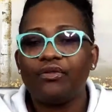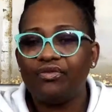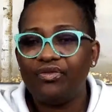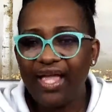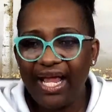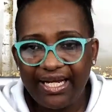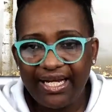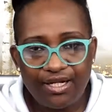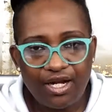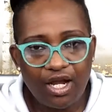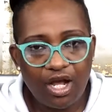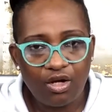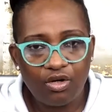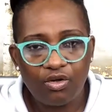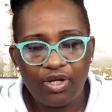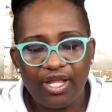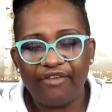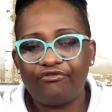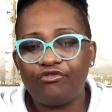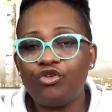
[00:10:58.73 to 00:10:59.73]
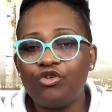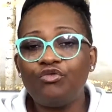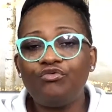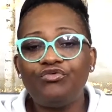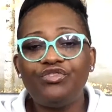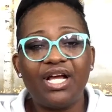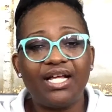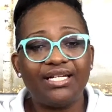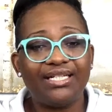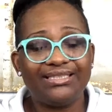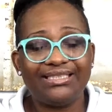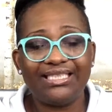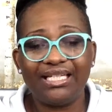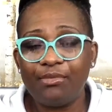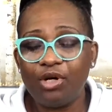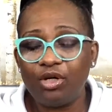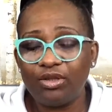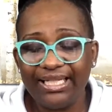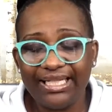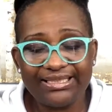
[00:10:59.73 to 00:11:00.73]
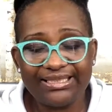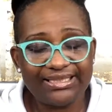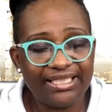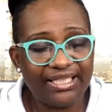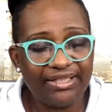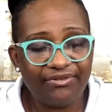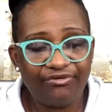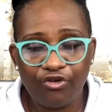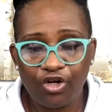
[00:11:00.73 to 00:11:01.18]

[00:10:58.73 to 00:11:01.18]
they know if you've done a demo lesson